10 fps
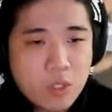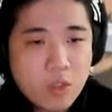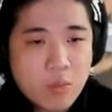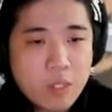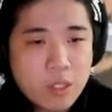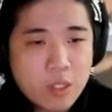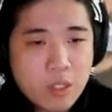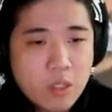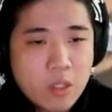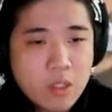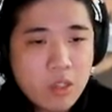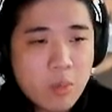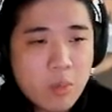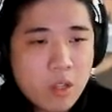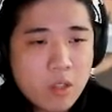are basically single
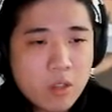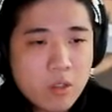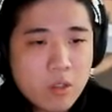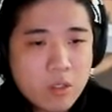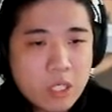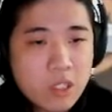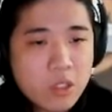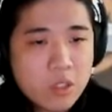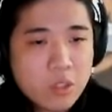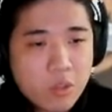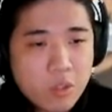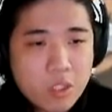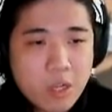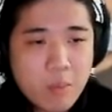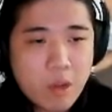
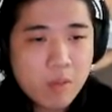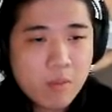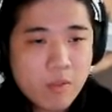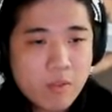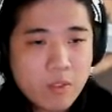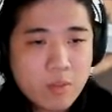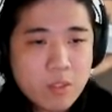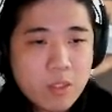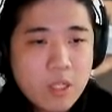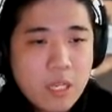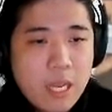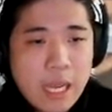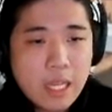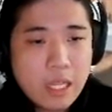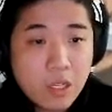nucleotide polymorphisms,
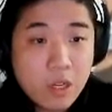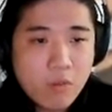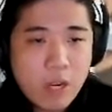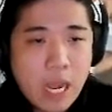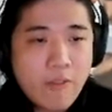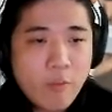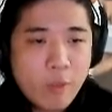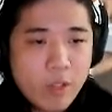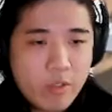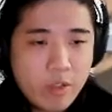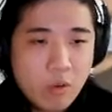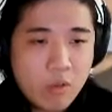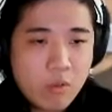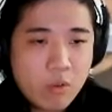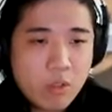and they look at over 500,000 of
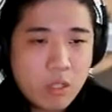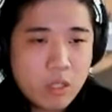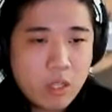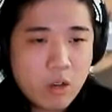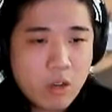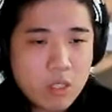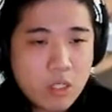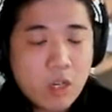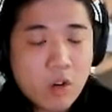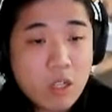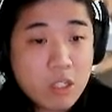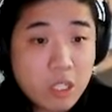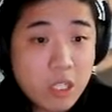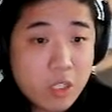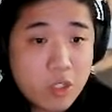them across the
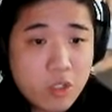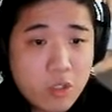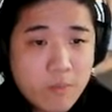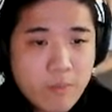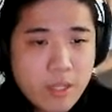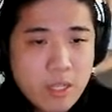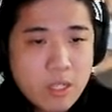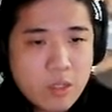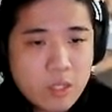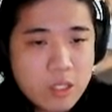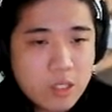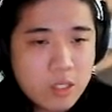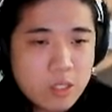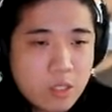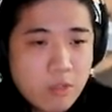DNA genome. So this
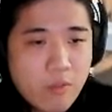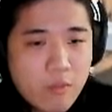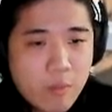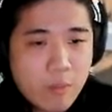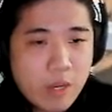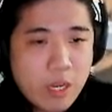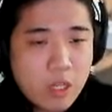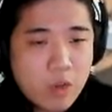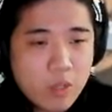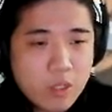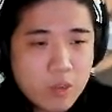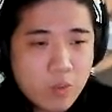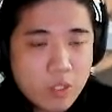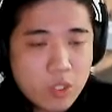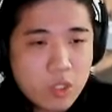is different from CODIS,
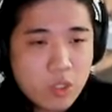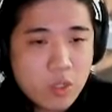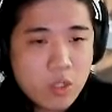which